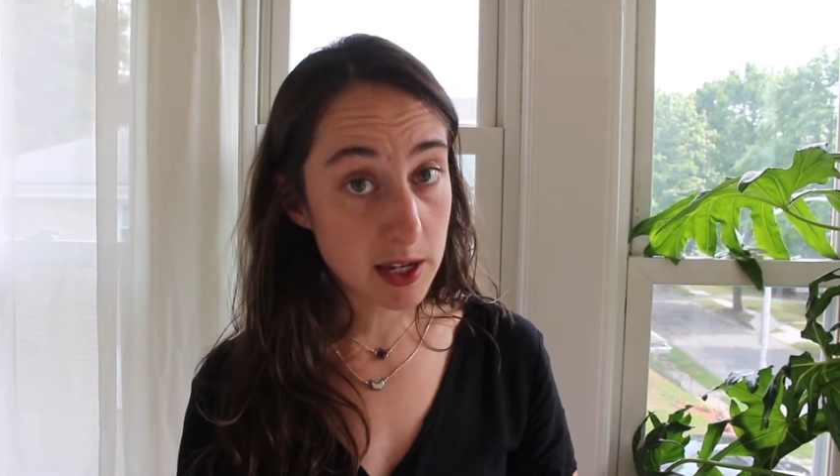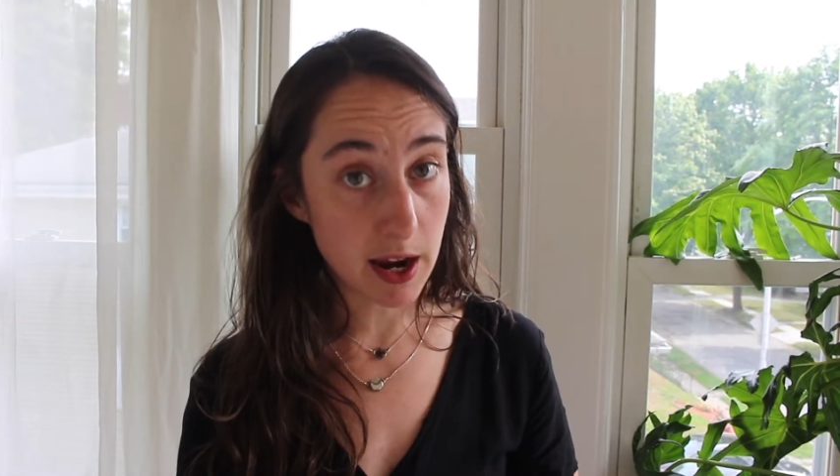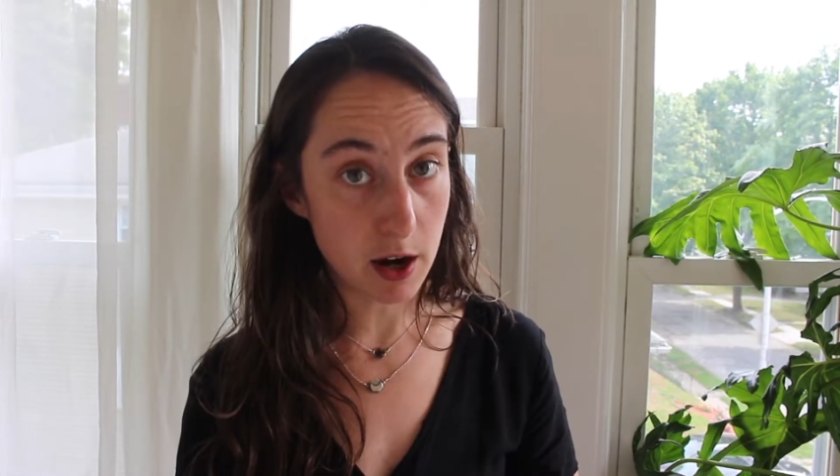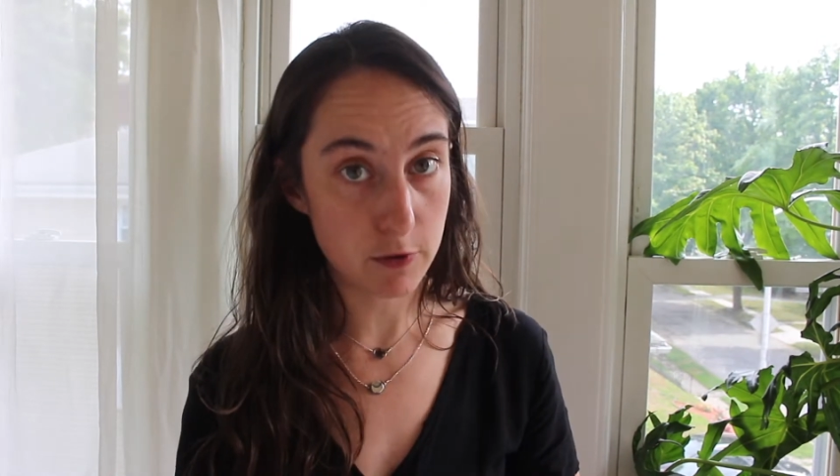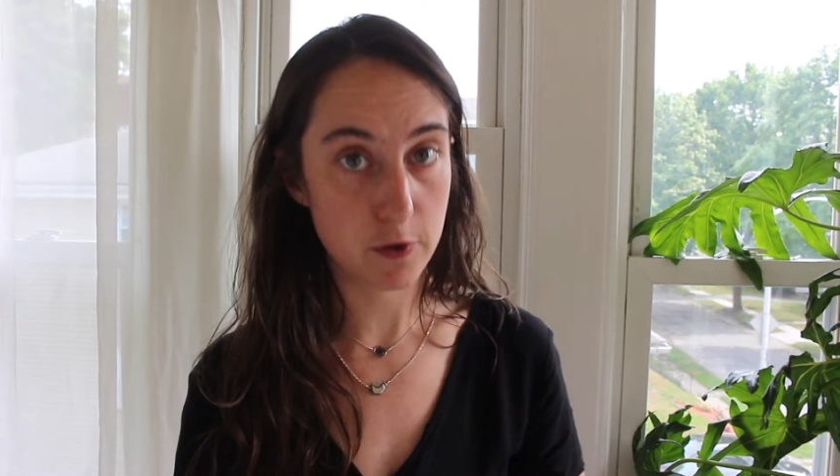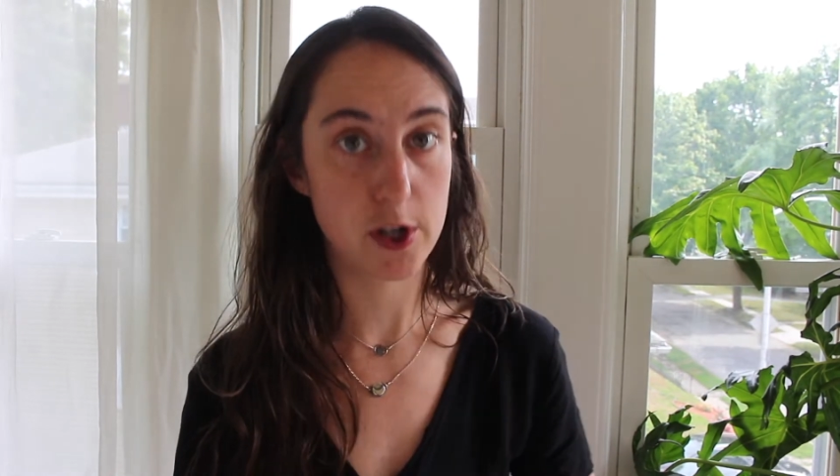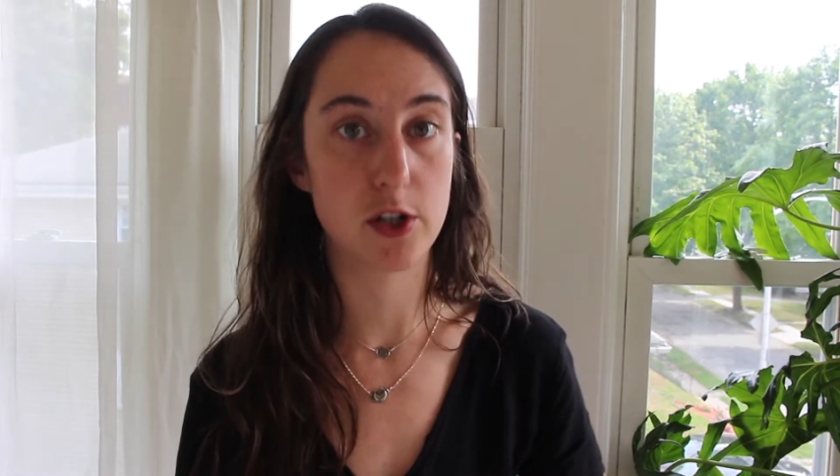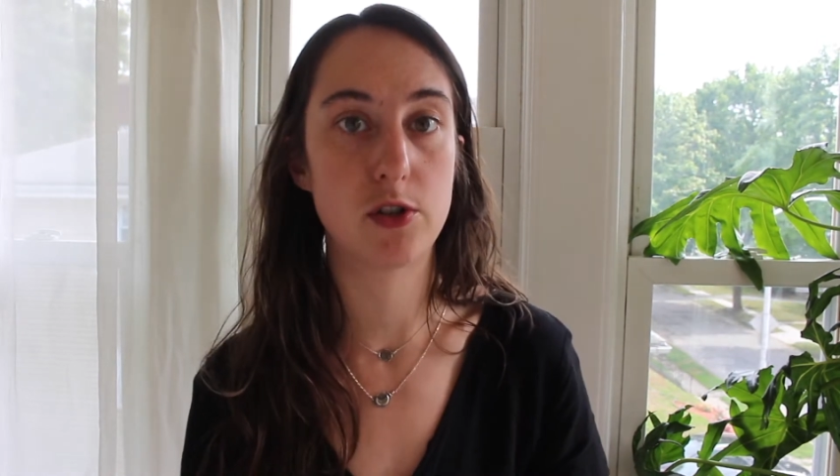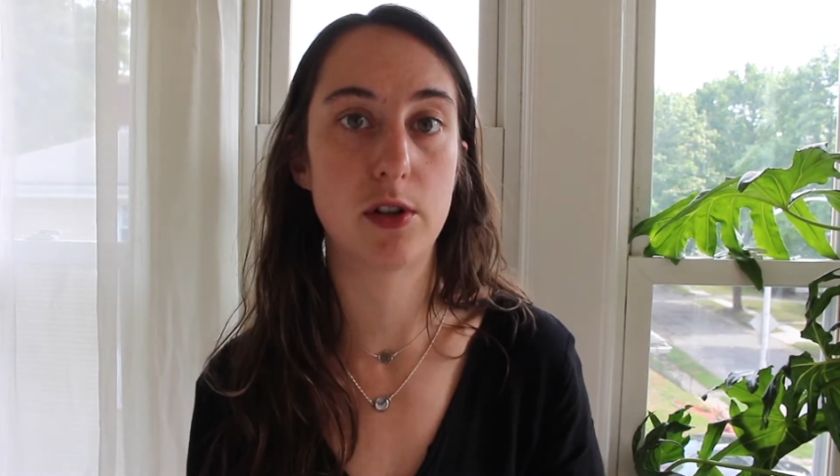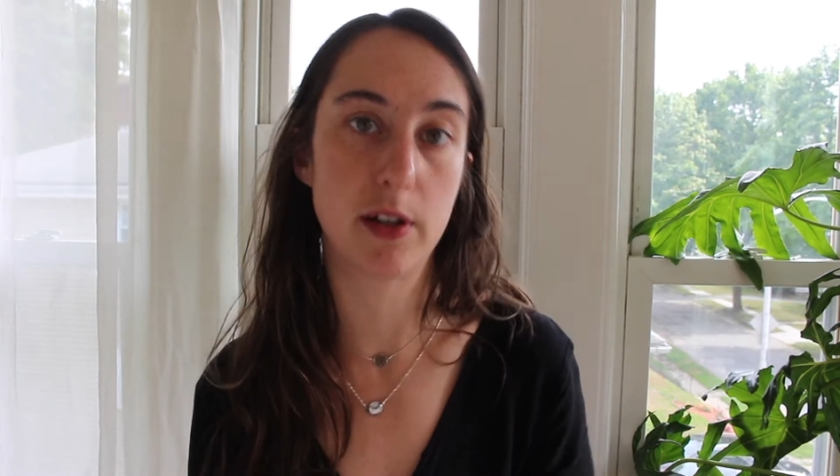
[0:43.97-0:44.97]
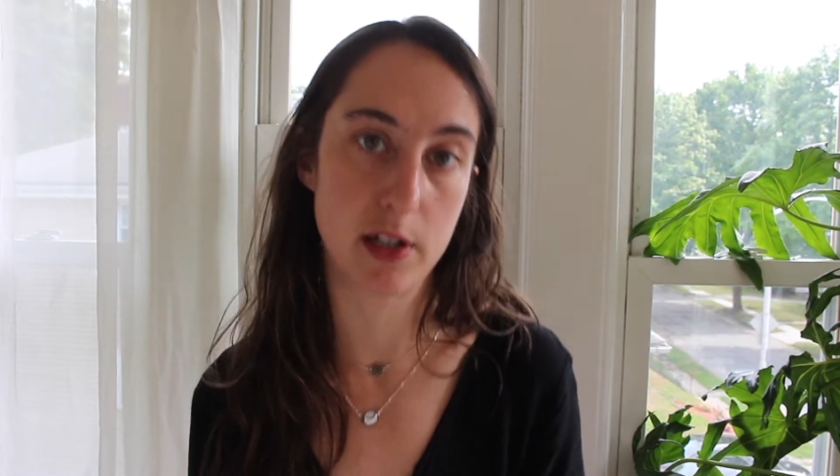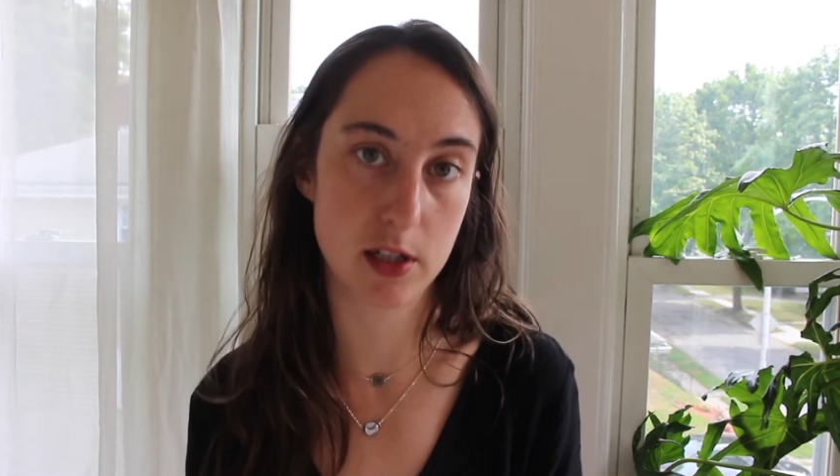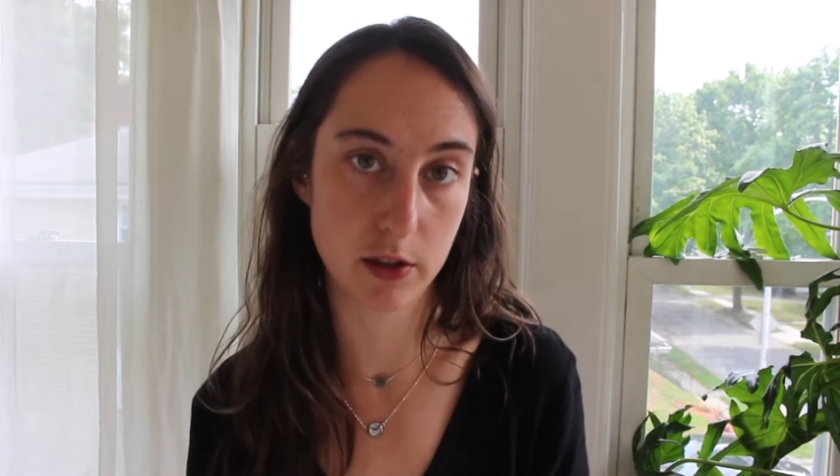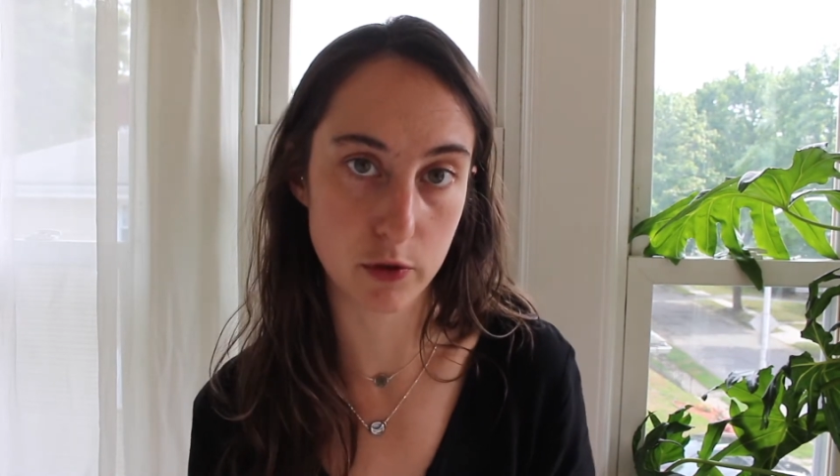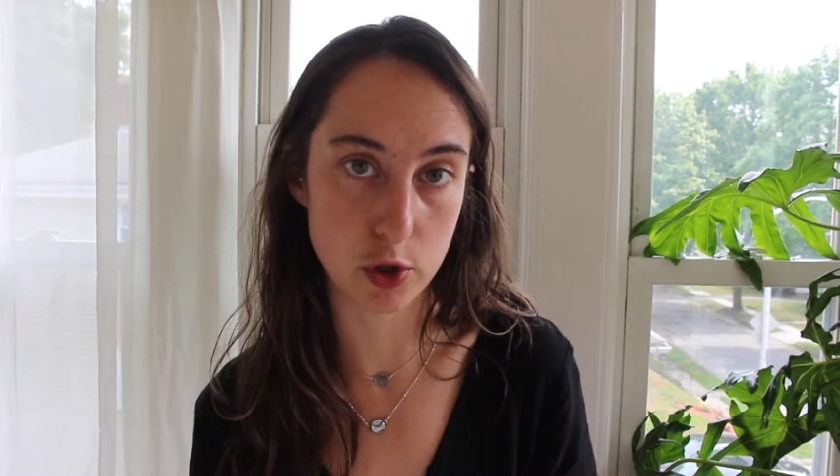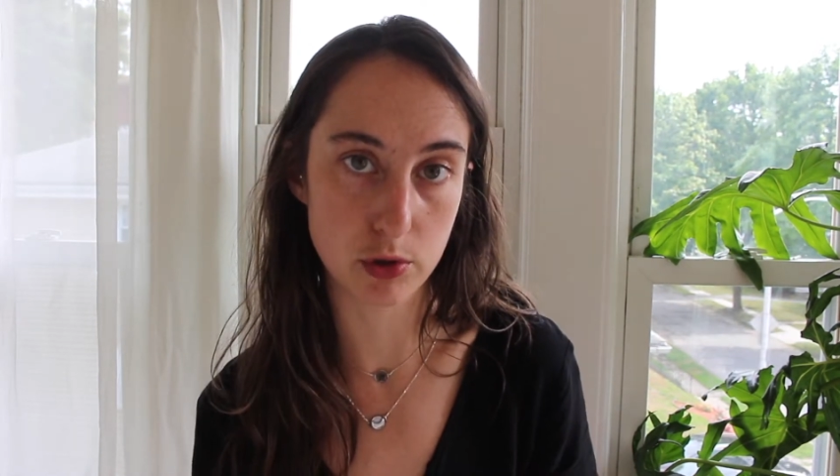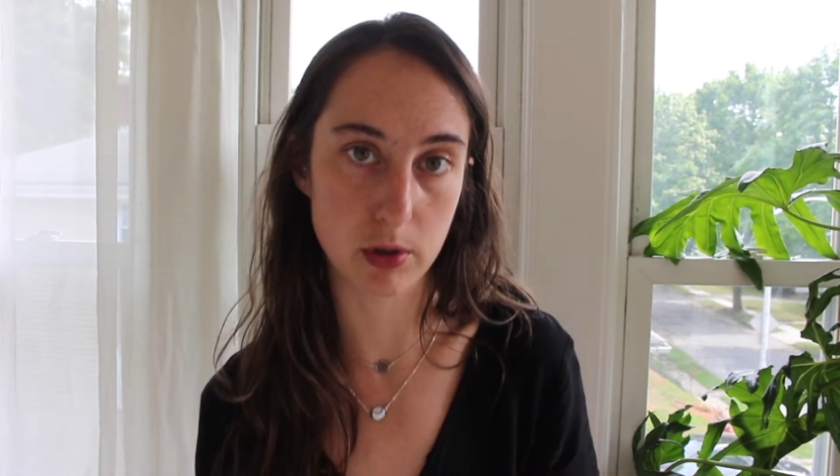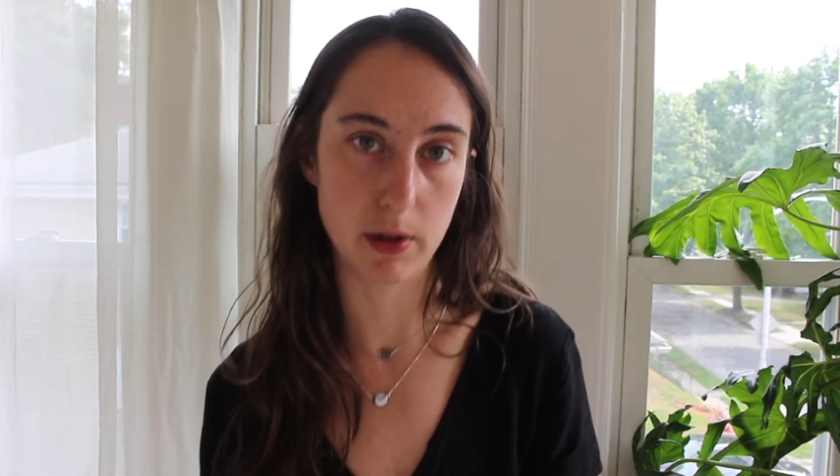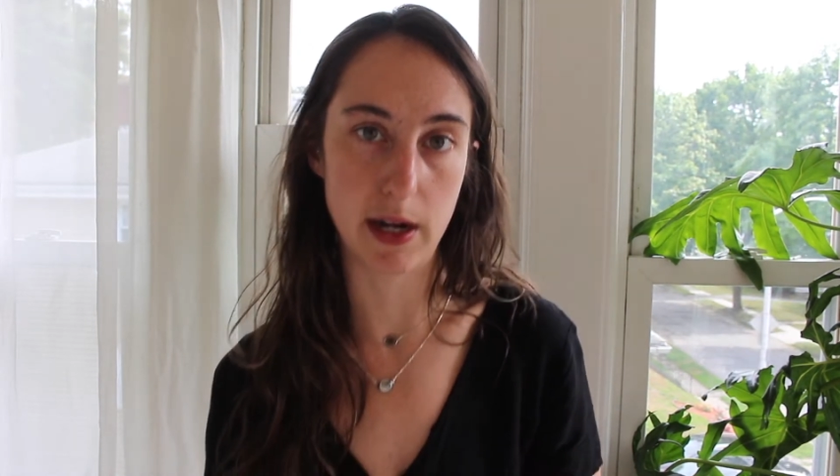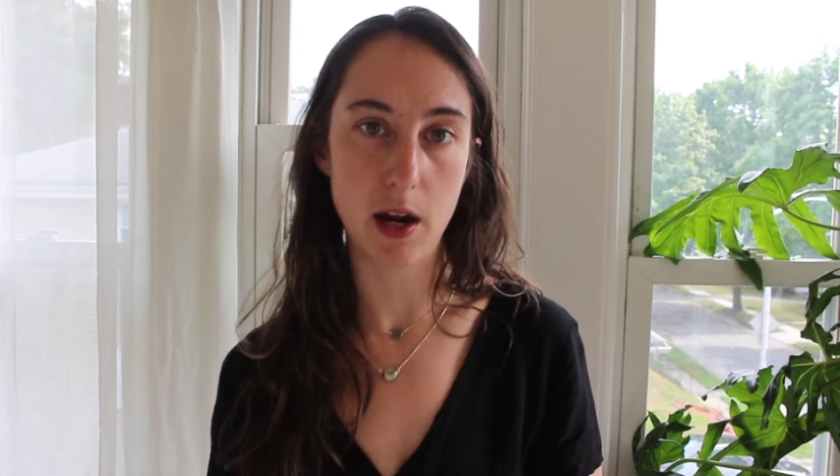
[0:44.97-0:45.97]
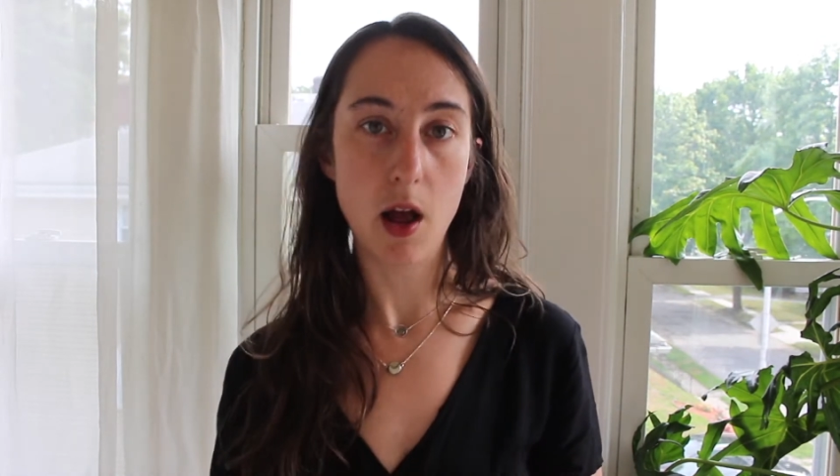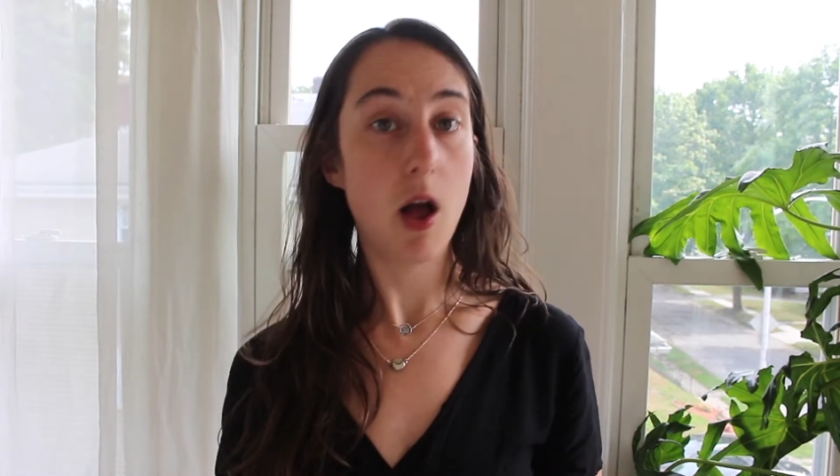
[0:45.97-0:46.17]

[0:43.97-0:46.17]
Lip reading: care for your sterling silver jewelry.